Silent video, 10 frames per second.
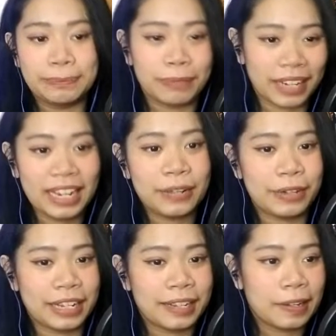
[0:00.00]
But
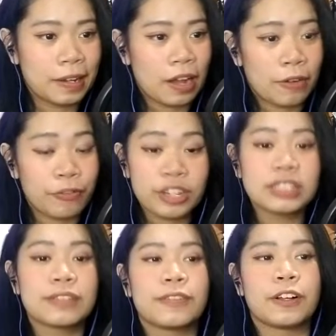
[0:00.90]
anyway,
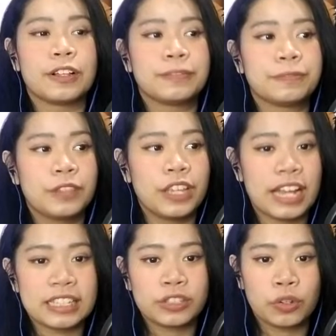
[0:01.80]
first of all, you
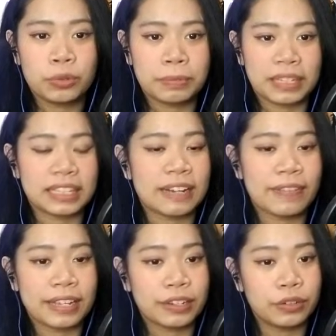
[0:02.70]
guys told me that if
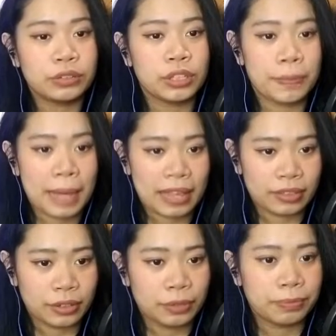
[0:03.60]
I go to the
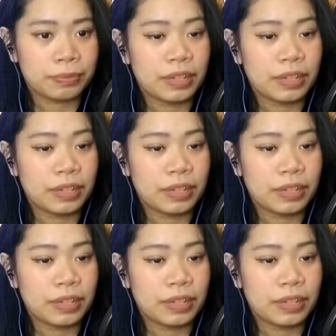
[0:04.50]
bathroom